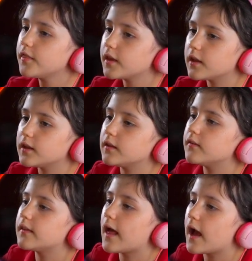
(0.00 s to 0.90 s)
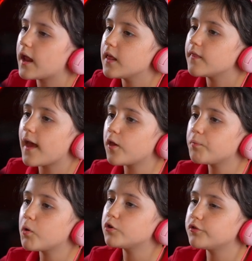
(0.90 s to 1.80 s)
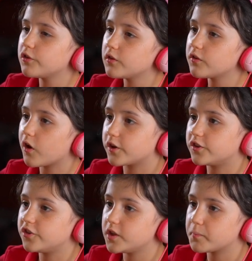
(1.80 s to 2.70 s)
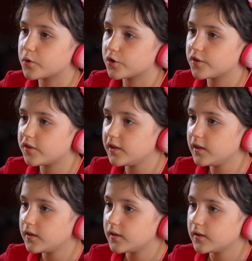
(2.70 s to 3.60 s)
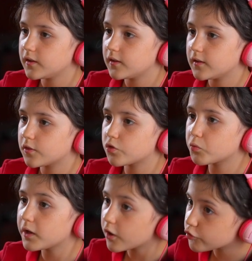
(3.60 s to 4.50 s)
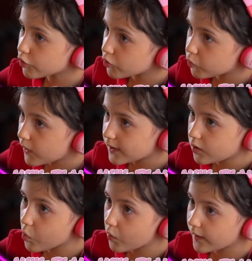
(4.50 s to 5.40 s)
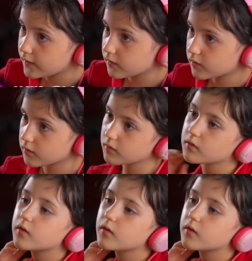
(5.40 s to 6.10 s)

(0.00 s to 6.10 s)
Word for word: thing is that the health potions are cheaper, see? 320 coins.